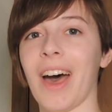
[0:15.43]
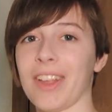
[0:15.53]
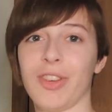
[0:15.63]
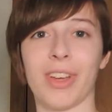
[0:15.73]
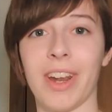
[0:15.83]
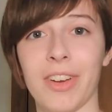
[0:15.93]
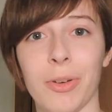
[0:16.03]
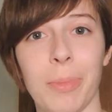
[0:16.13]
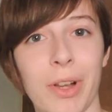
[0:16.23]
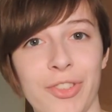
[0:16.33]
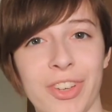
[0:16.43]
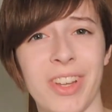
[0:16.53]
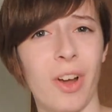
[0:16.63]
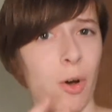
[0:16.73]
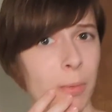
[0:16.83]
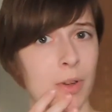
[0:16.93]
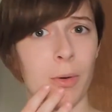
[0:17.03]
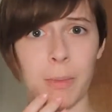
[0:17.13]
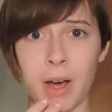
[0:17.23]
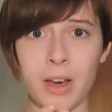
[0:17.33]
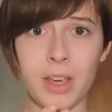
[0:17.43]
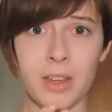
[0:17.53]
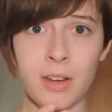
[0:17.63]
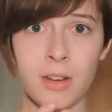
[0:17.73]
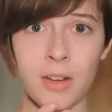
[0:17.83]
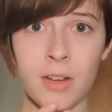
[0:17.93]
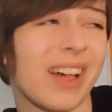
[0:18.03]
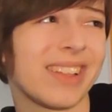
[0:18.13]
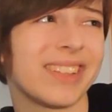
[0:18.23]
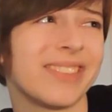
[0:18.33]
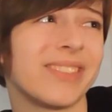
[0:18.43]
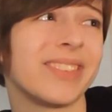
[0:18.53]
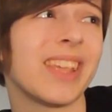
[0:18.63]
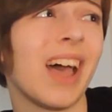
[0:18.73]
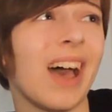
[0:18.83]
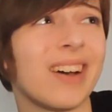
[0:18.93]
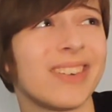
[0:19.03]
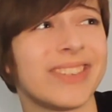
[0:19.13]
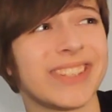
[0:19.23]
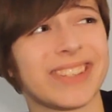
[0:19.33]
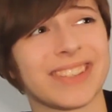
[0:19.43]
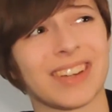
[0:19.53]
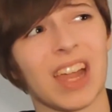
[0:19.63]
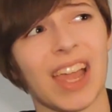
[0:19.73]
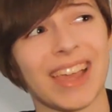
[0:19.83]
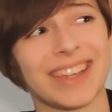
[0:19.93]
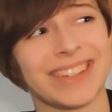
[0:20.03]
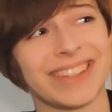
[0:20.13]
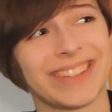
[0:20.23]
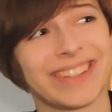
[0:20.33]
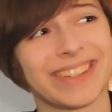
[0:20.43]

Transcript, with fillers: I took it out of your budget. Hope you don't mind. Oh no, it's great.